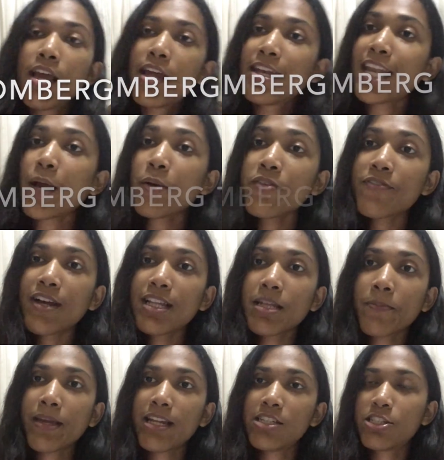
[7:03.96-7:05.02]
Now we finally
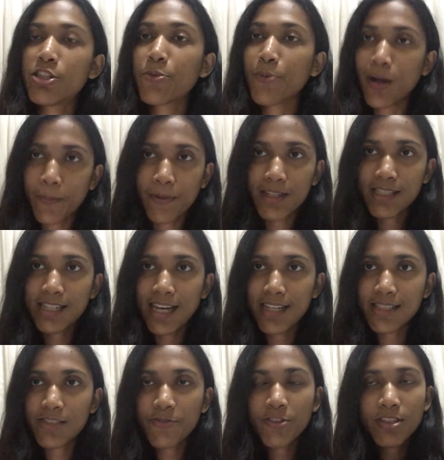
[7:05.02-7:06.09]
made it to the Romberg's
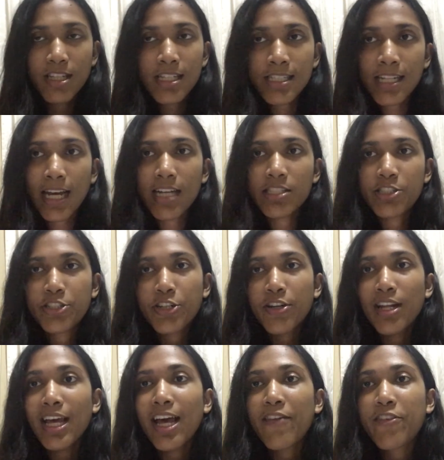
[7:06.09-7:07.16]
test. For this test, you're going
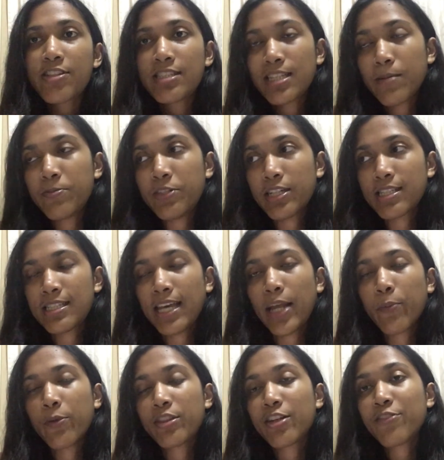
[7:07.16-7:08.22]
to have your subject
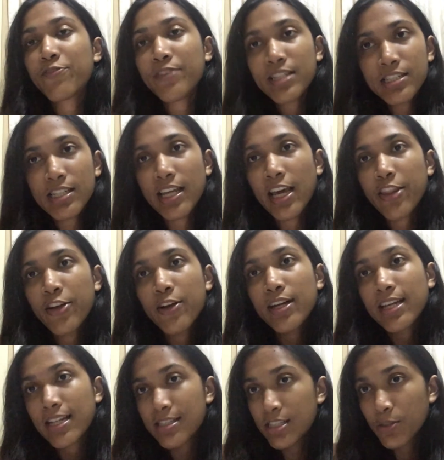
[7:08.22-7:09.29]
stand with their feet together
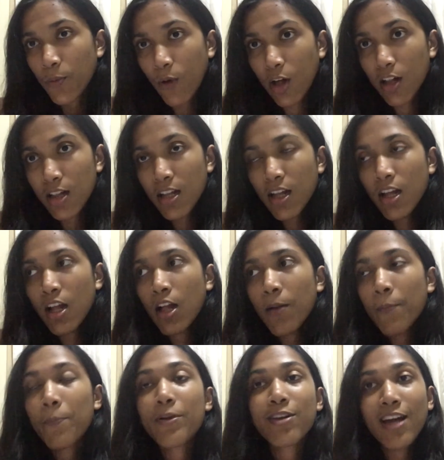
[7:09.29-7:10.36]
against a wall,
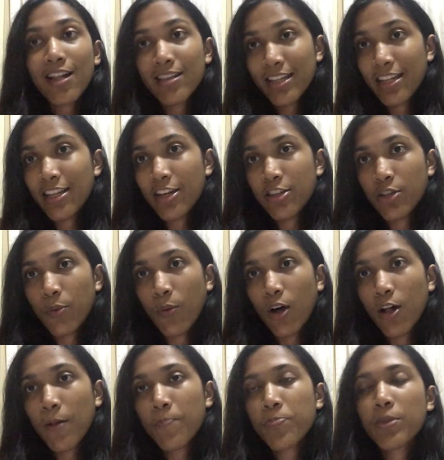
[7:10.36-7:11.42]
but not leaning on the wall.